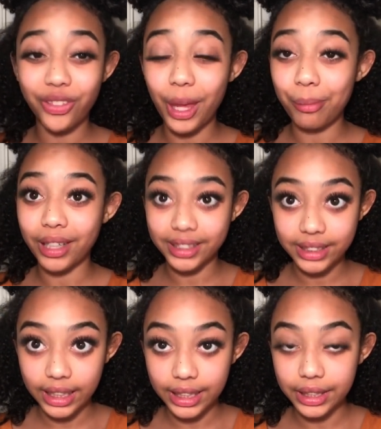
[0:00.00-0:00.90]
that my
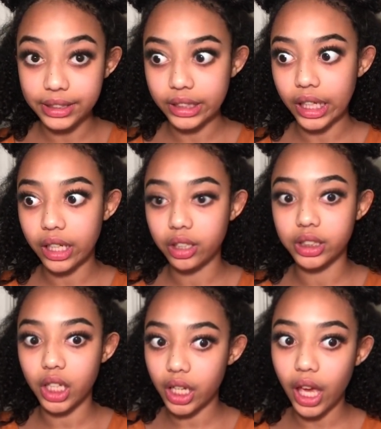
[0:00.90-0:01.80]
skin does not
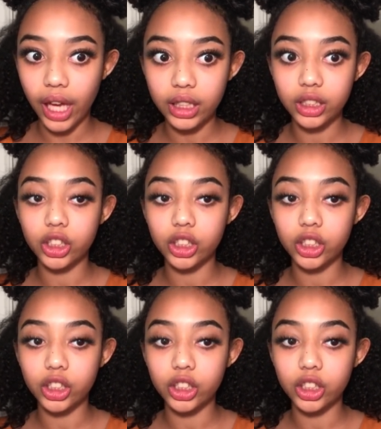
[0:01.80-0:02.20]
cause any acne.